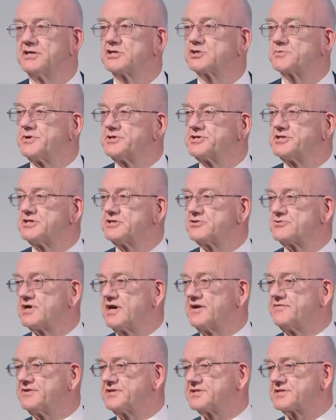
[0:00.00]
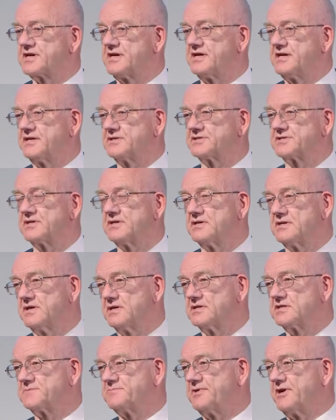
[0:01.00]
switching to driverless cars
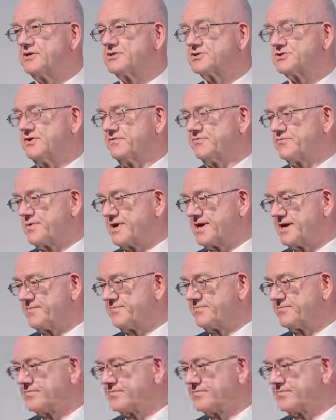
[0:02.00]
and smart software.